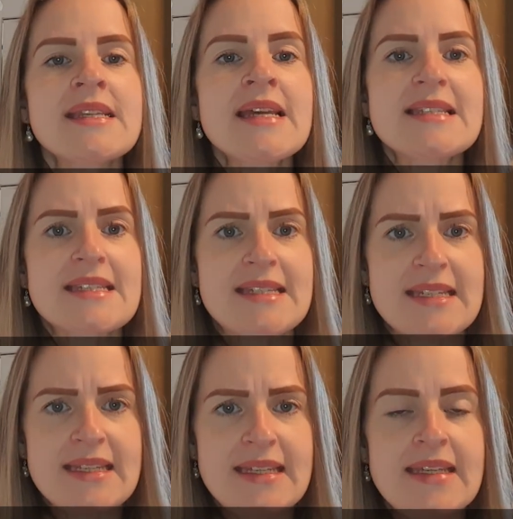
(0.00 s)

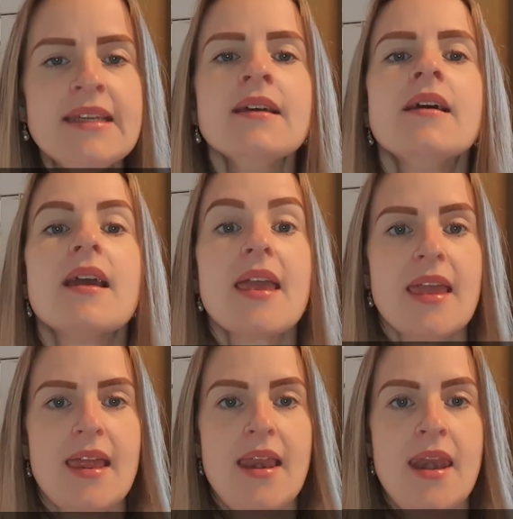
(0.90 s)
Sie
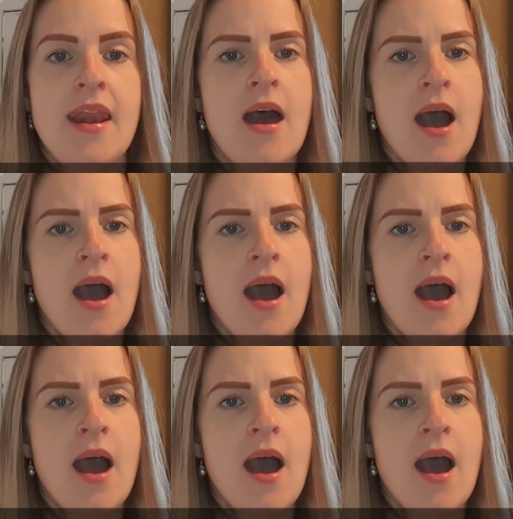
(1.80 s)
in